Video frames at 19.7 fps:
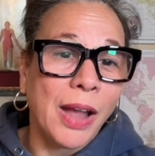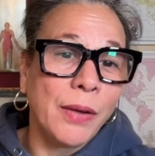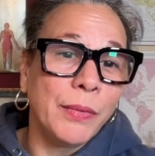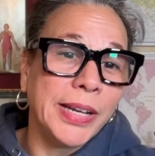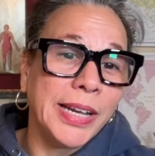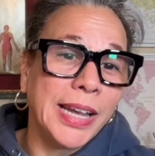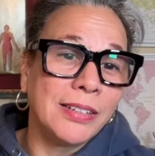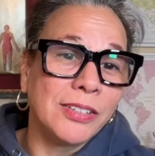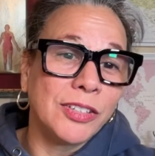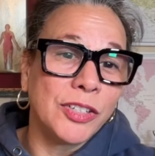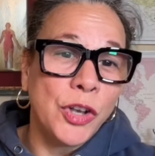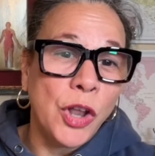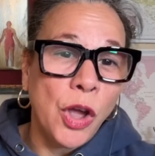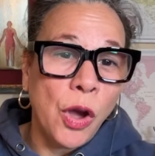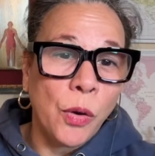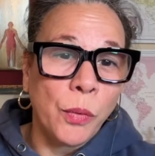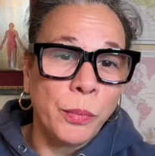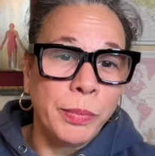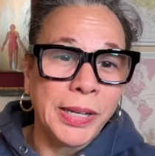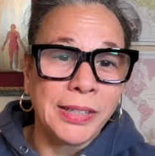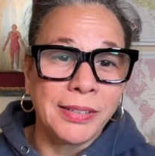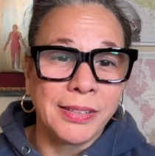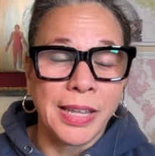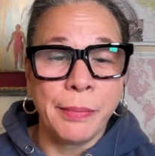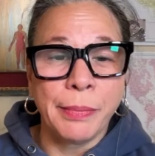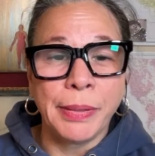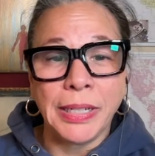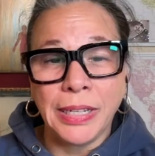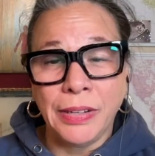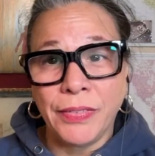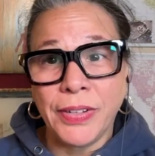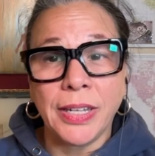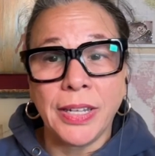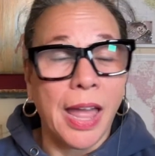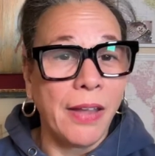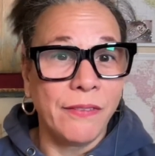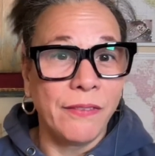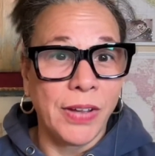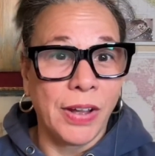I would guess no, because they believe in
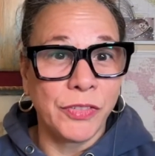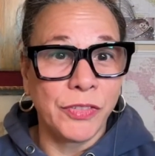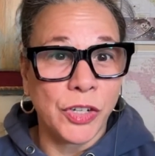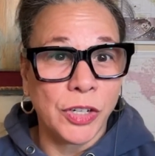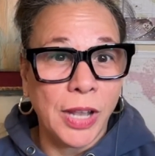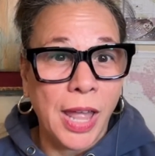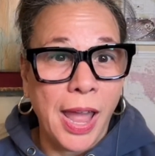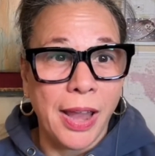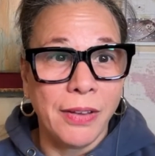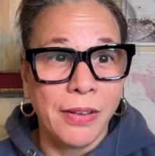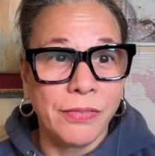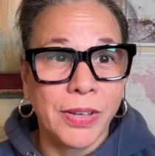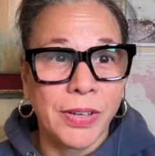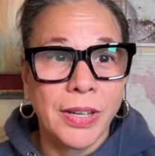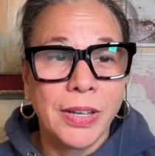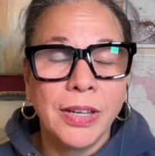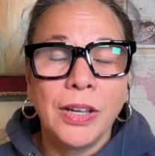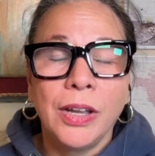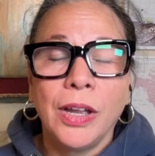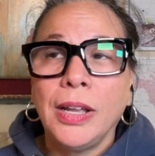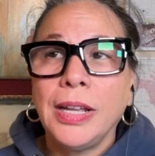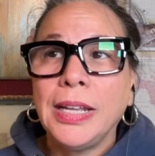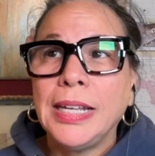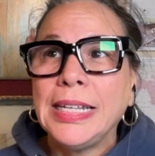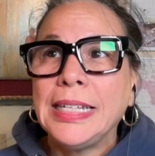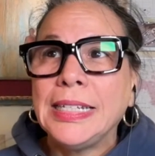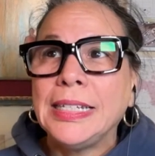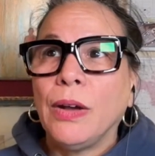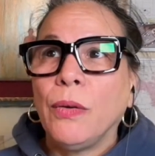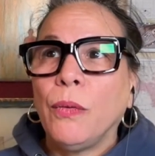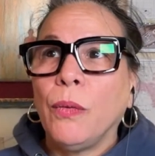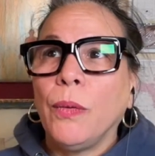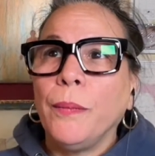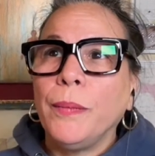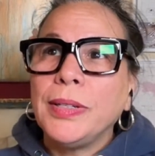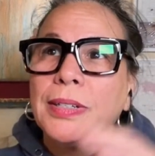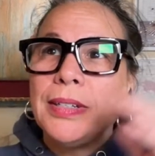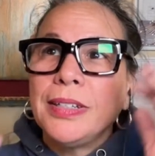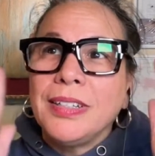life after life.
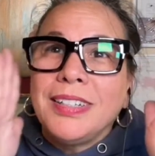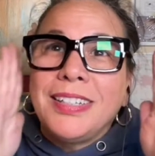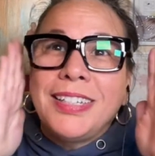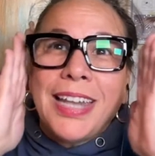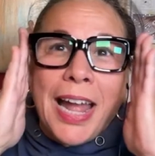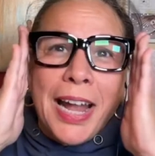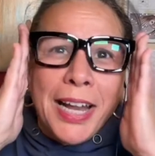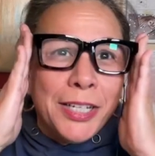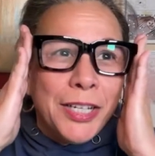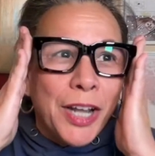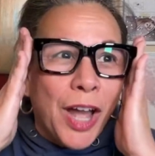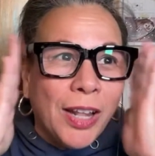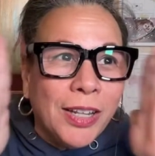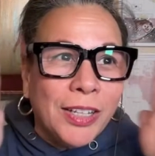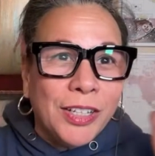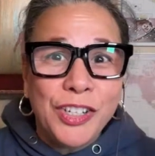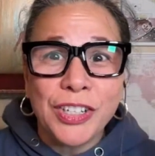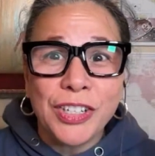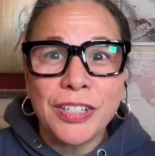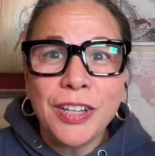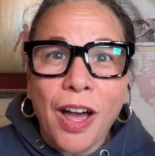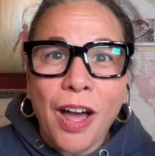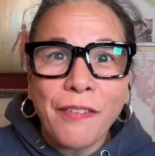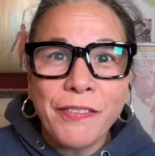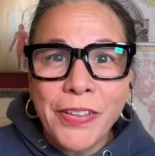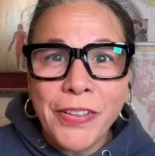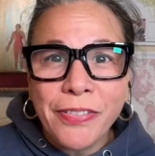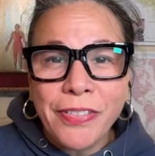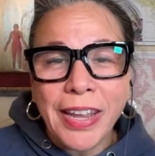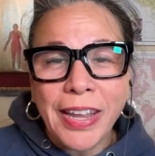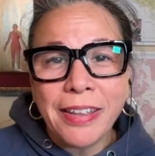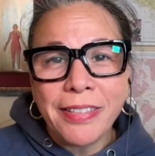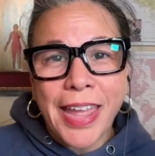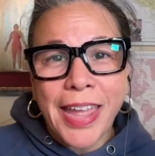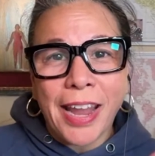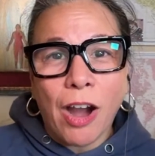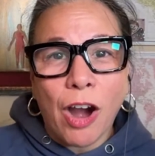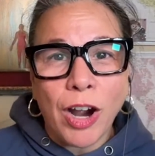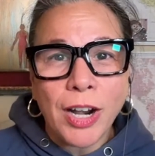The Scientologists often think
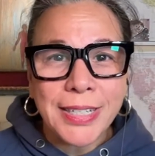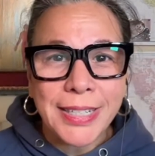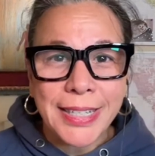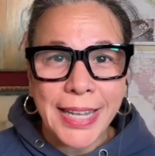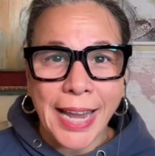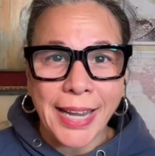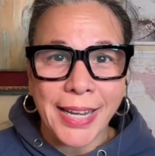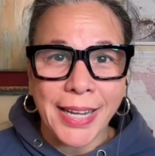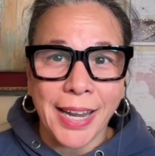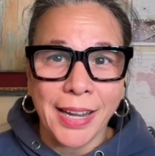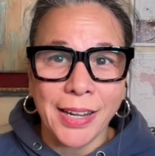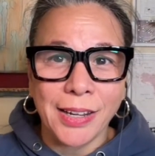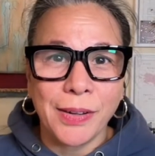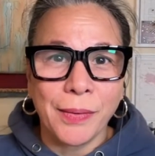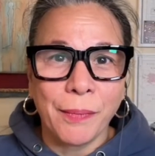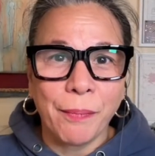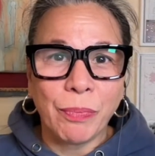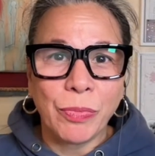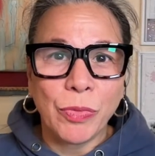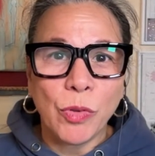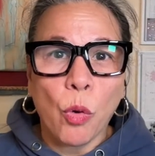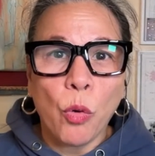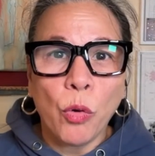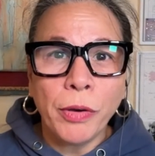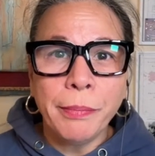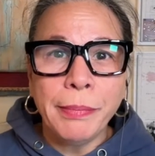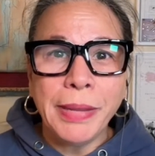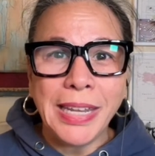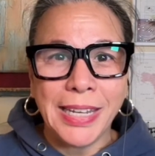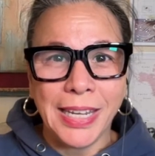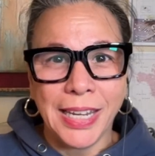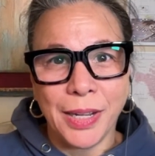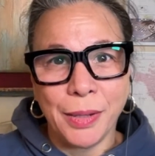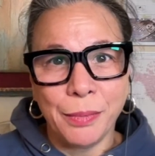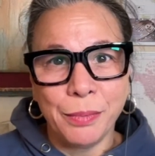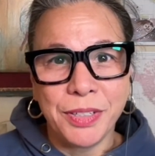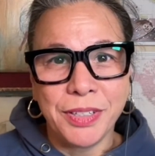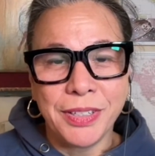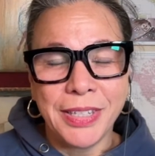they are psychic or
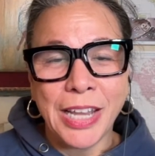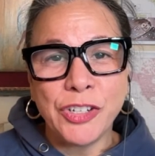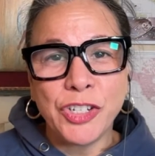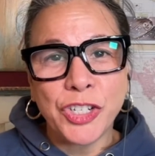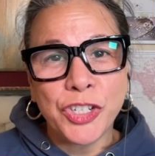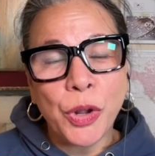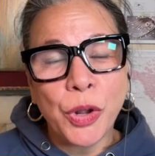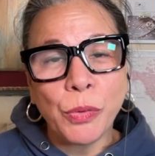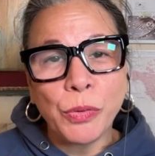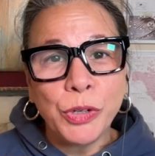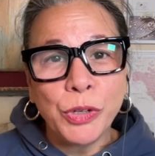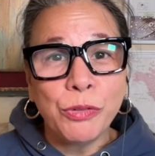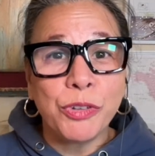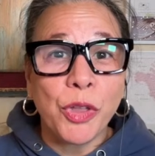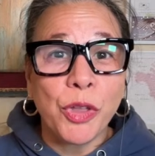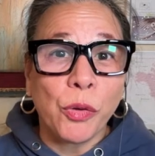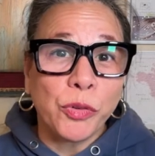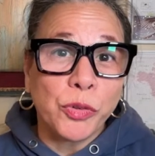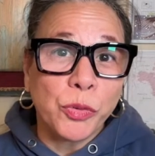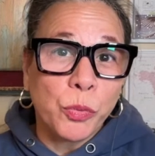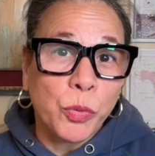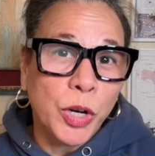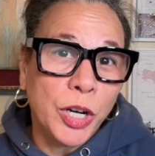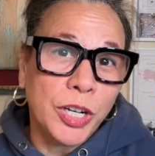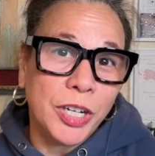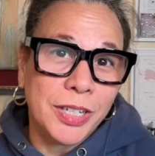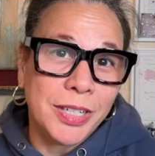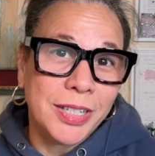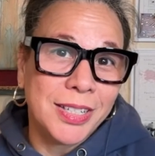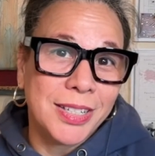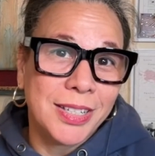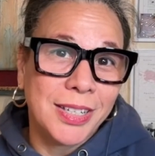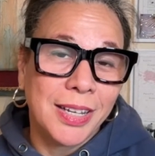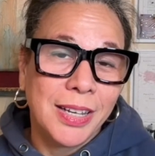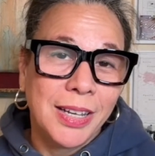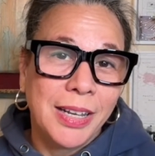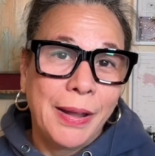mediums. They just don't use those words.